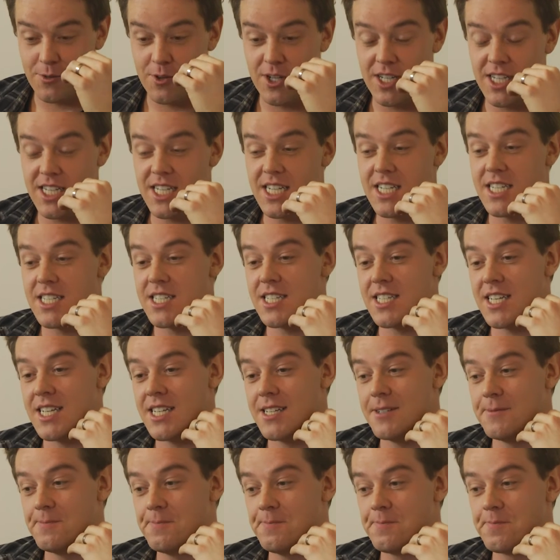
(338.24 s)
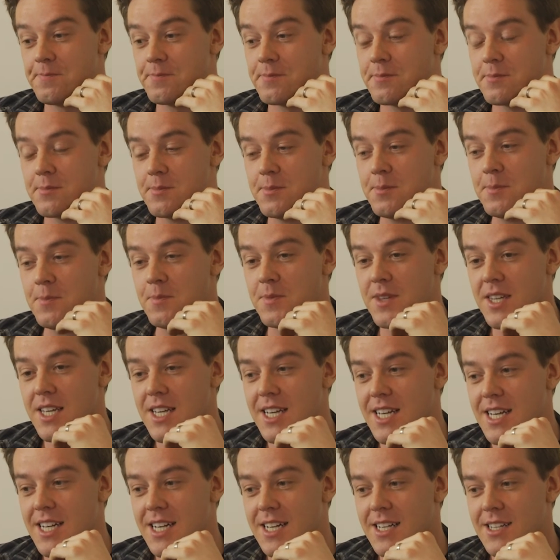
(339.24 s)
really is. And
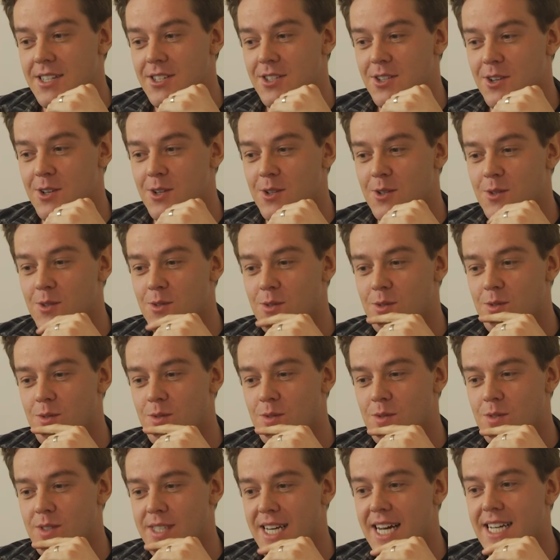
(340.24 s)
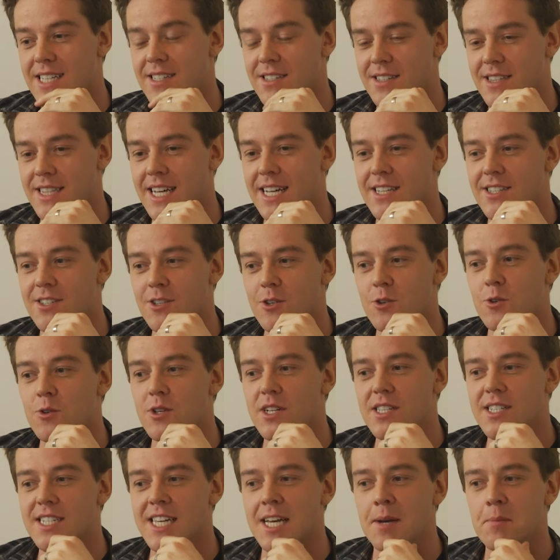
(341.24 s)
so that's a good
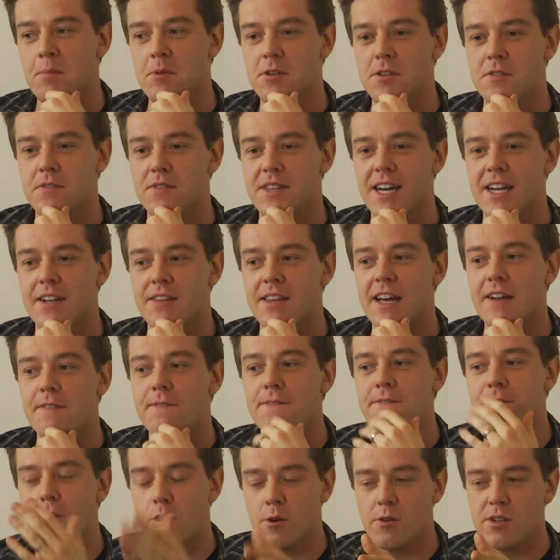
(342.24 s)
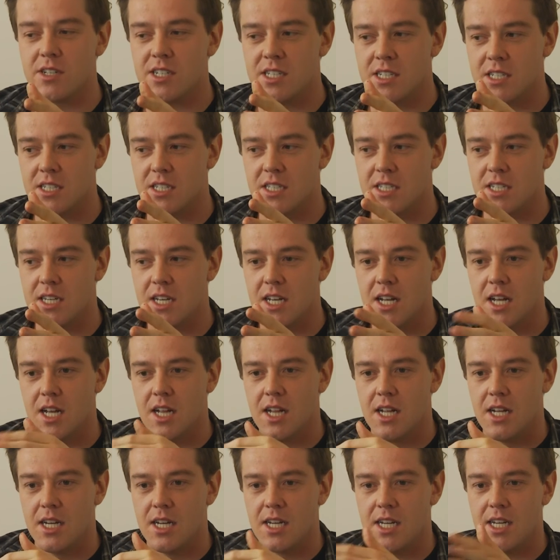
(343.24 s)
example of that focus.
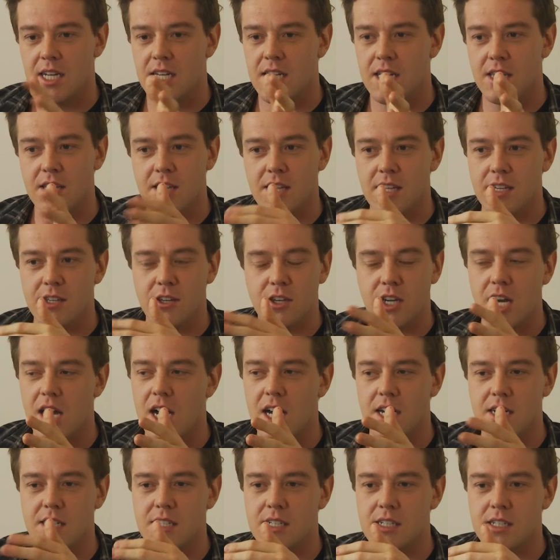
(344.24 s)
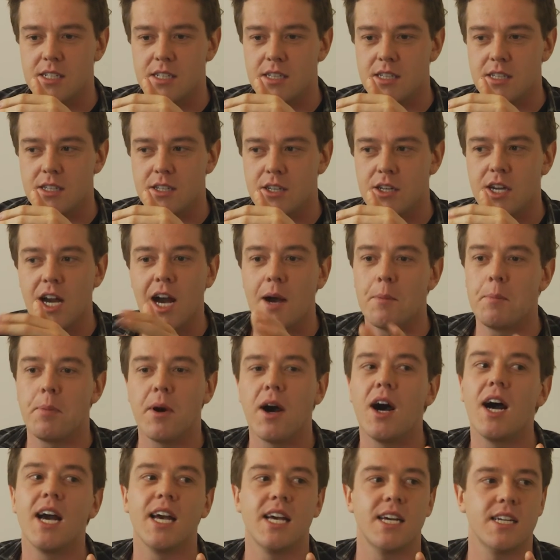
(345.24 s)
You can't
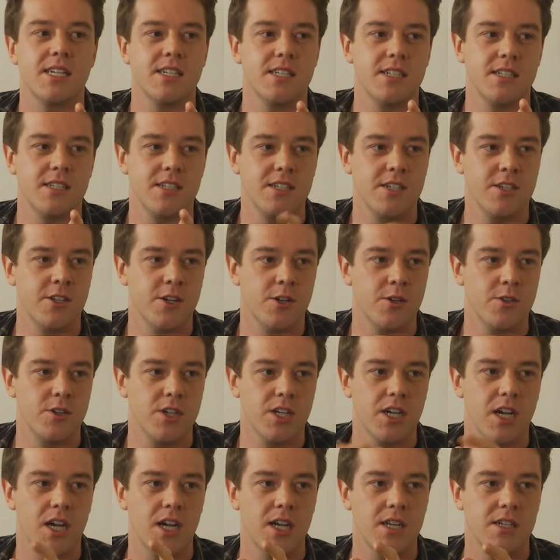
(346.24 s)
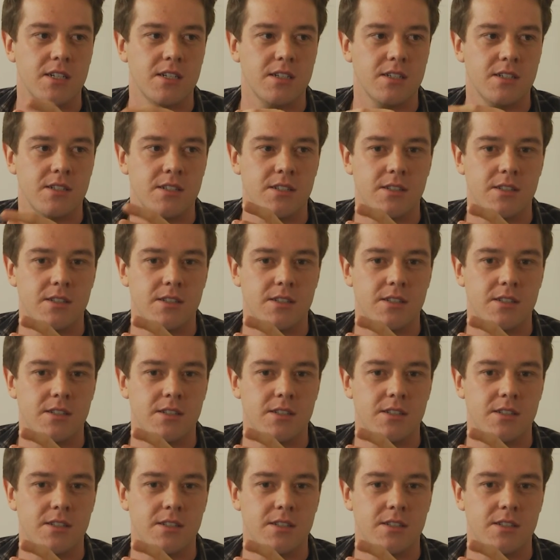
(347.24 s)
buy it, you know, you can't